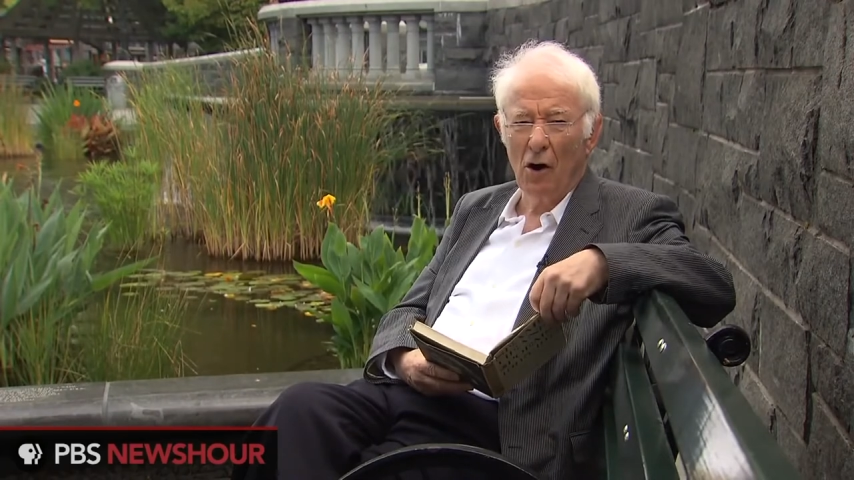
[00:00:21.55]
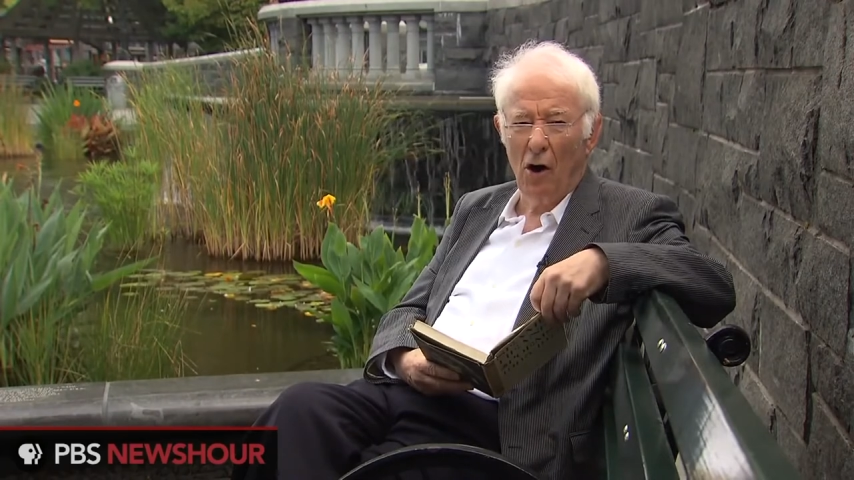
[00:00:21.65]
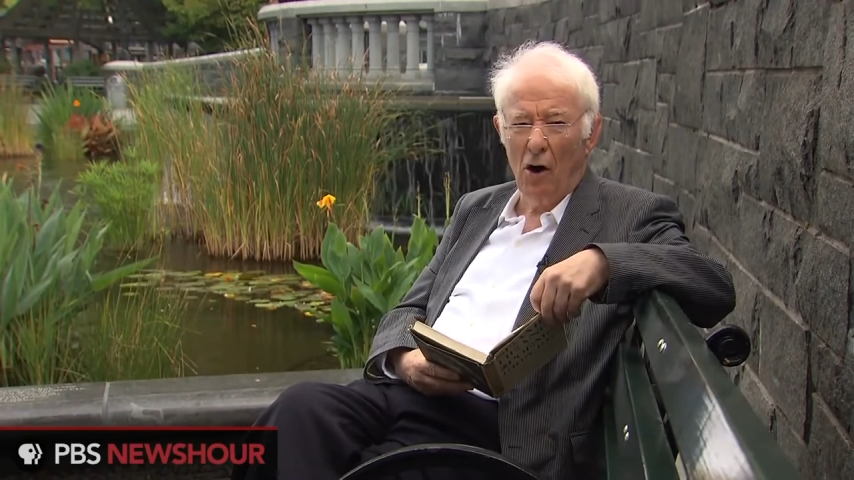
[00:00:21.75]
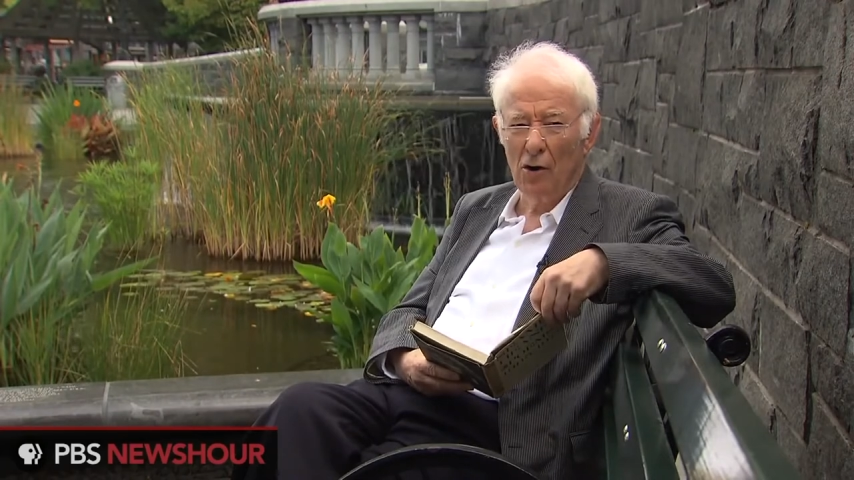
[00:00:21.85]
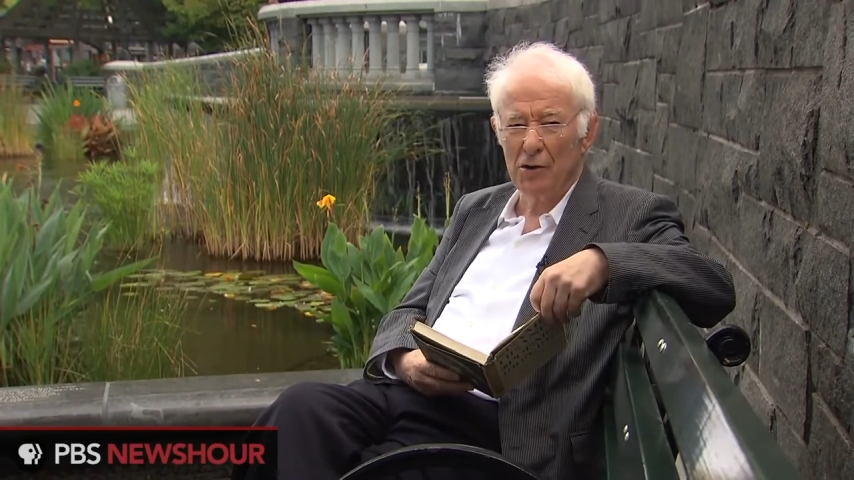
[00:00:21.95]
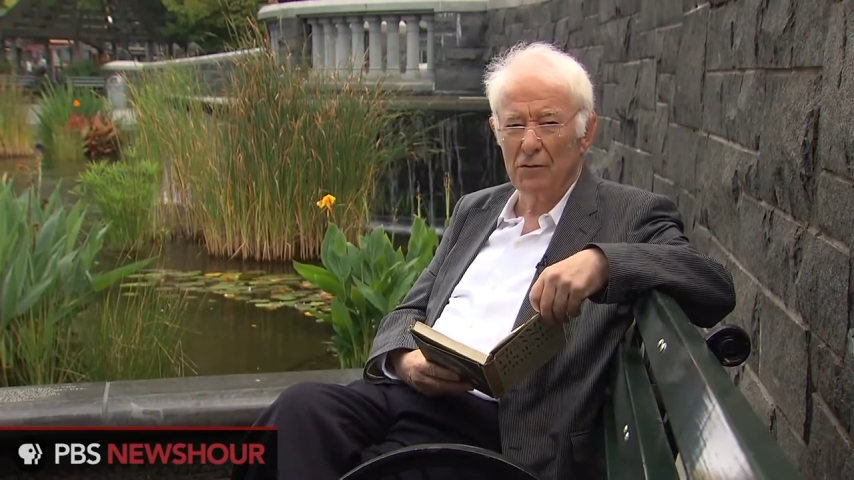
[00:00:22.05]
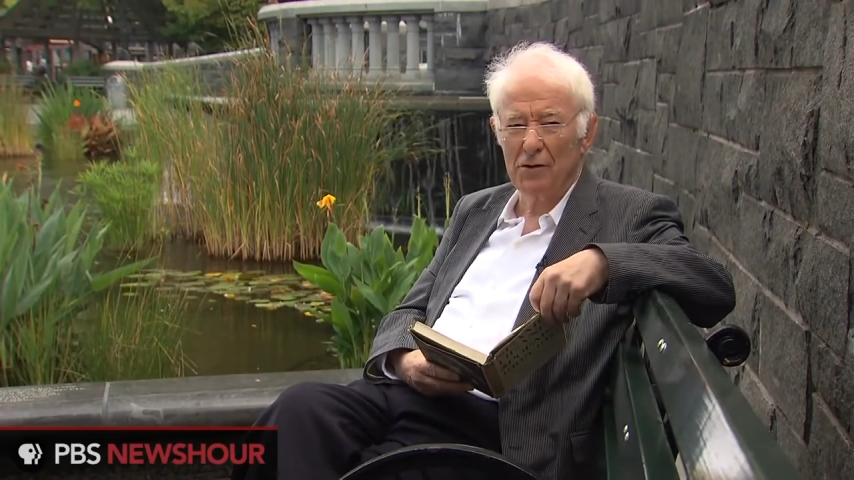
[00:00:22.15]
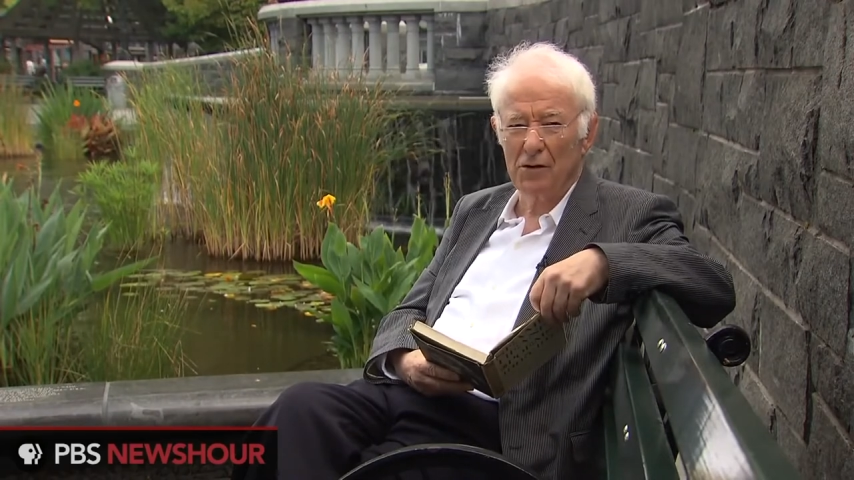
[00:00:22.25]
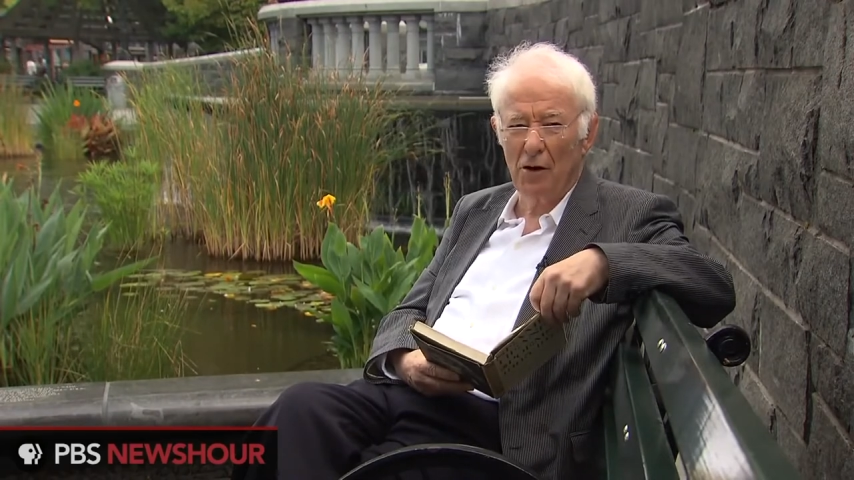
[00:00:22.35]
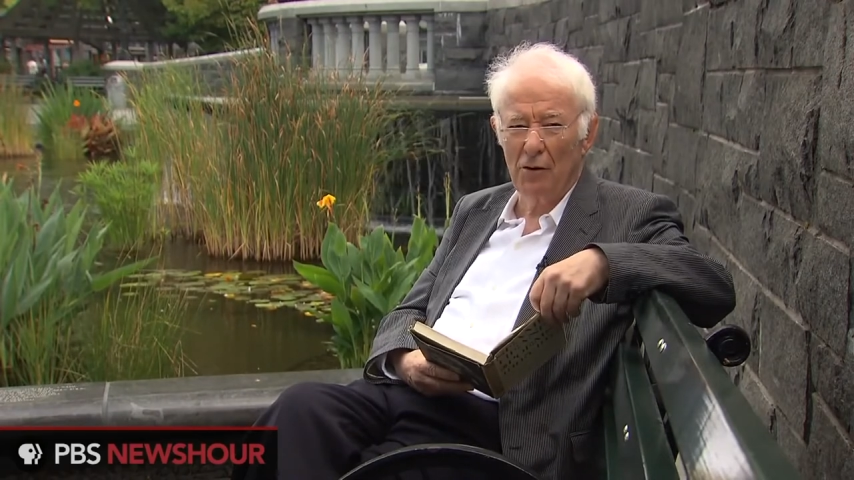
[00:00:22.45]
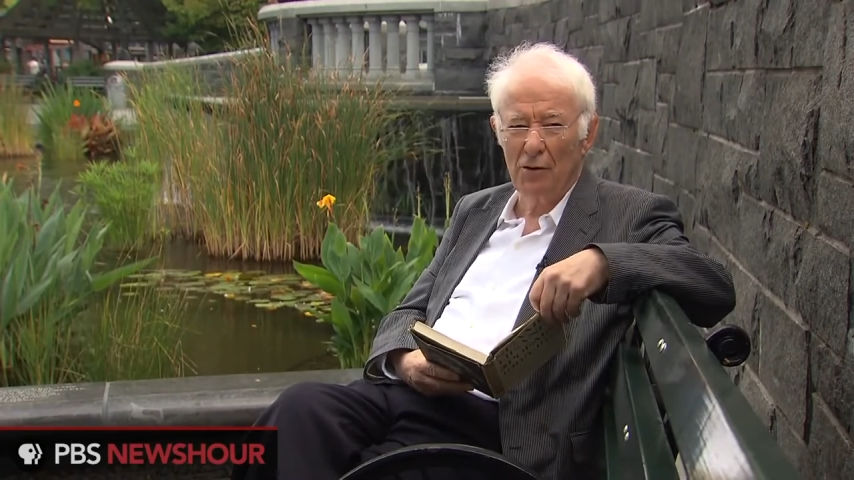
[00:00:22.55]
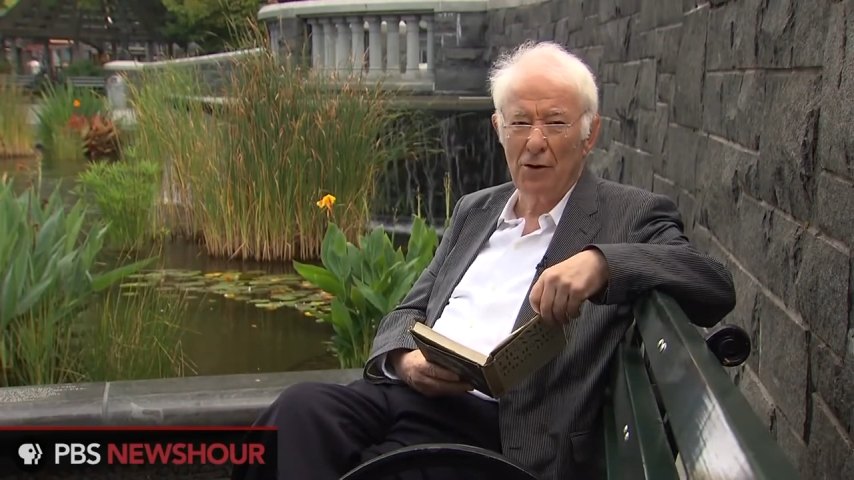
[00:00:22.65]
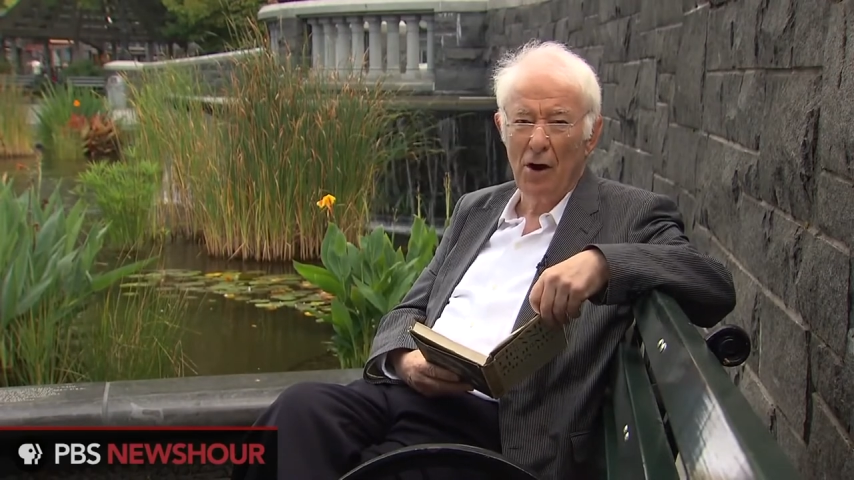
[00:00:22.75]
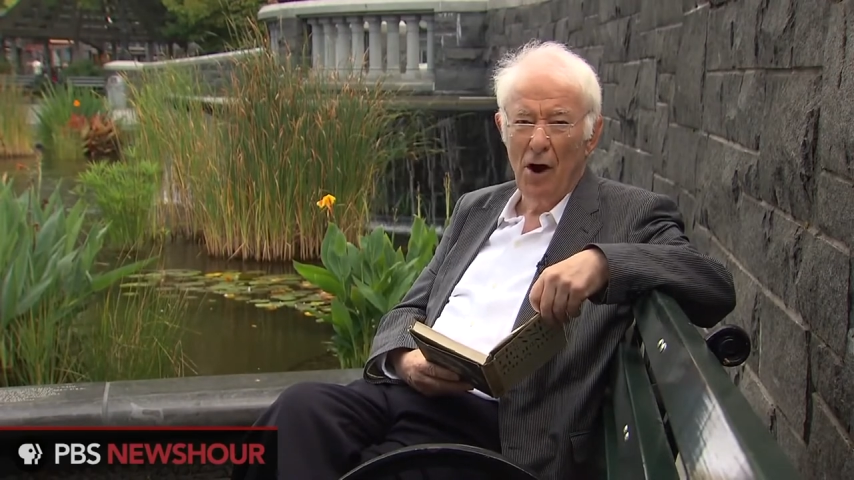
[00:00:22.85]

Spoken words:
gauze of sound